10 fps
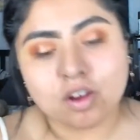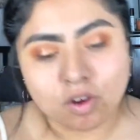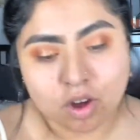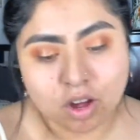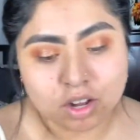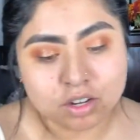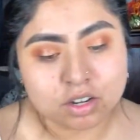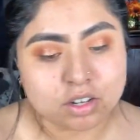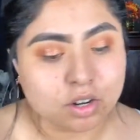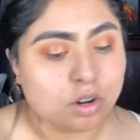
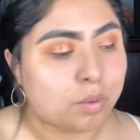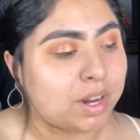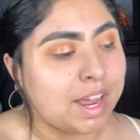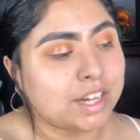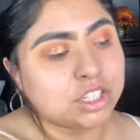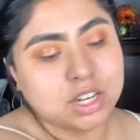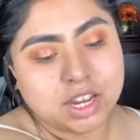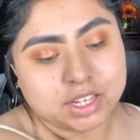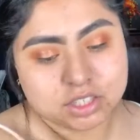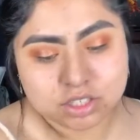on the lower lash
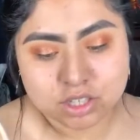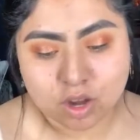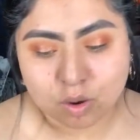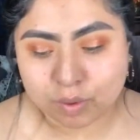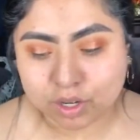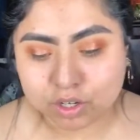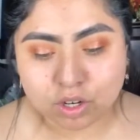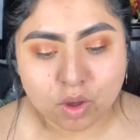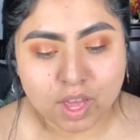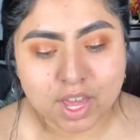line. So we're gonna
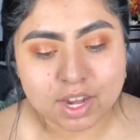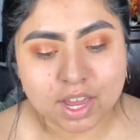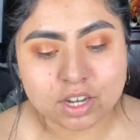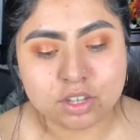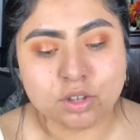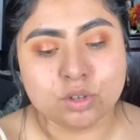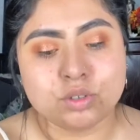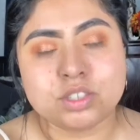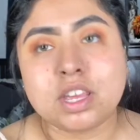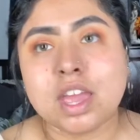go ahead and
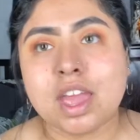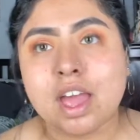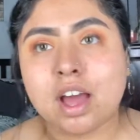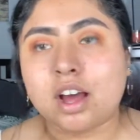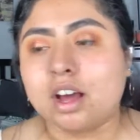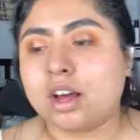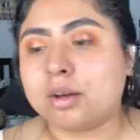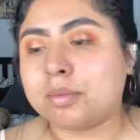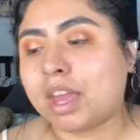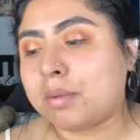use
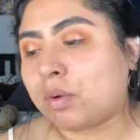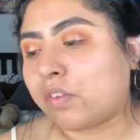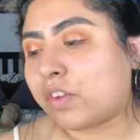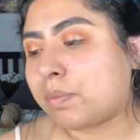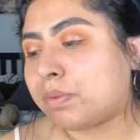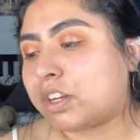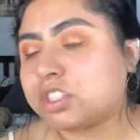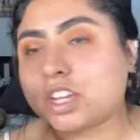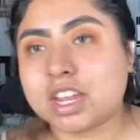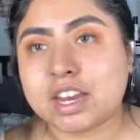a Morphe
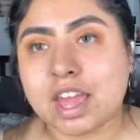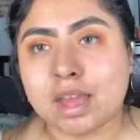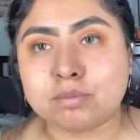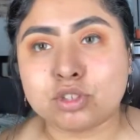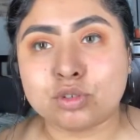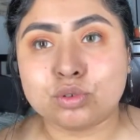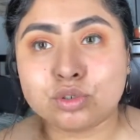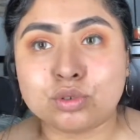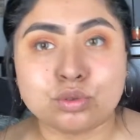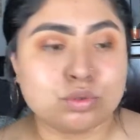brush in
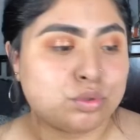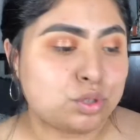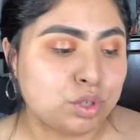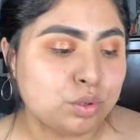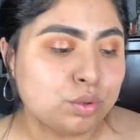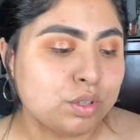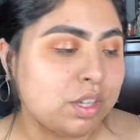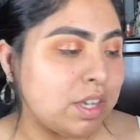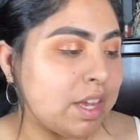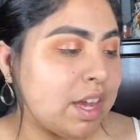M222,
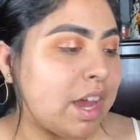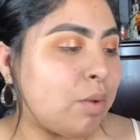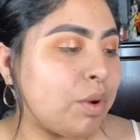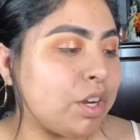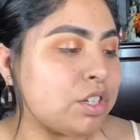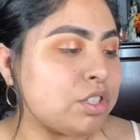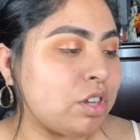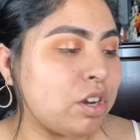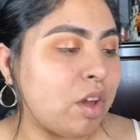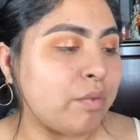and we're gonna
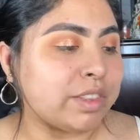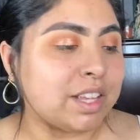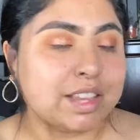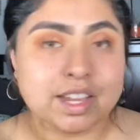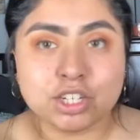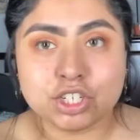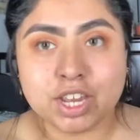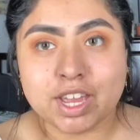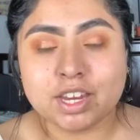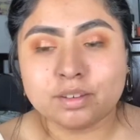start off with the lightest
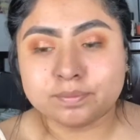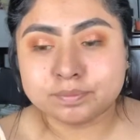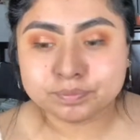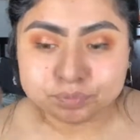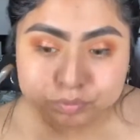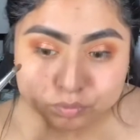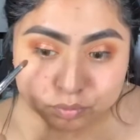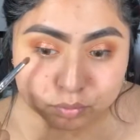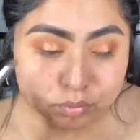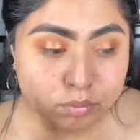shade,
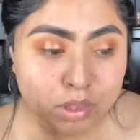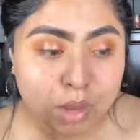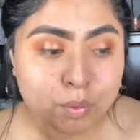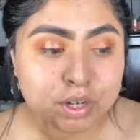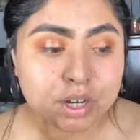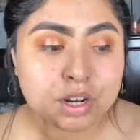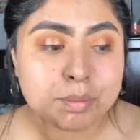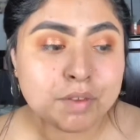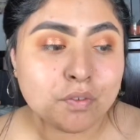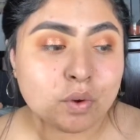and we're gonna
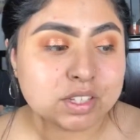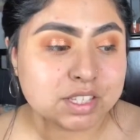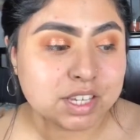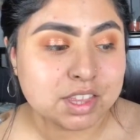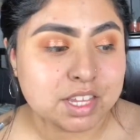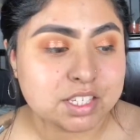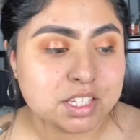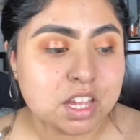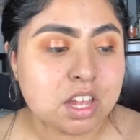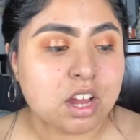be focusing this
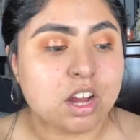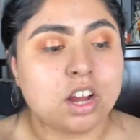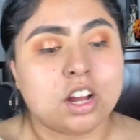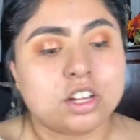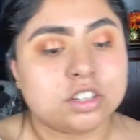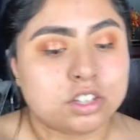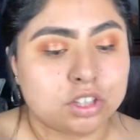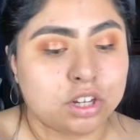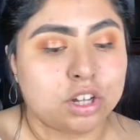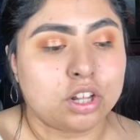on
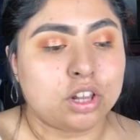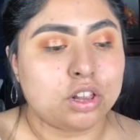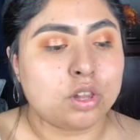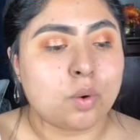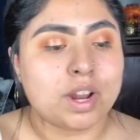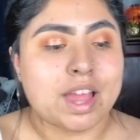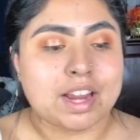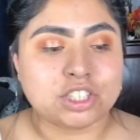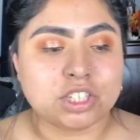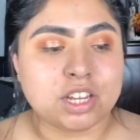the lower
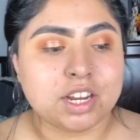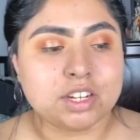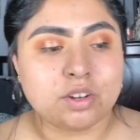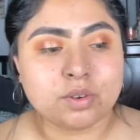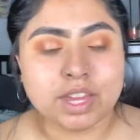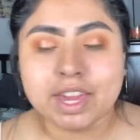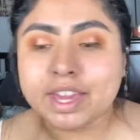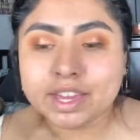lash line. Okay,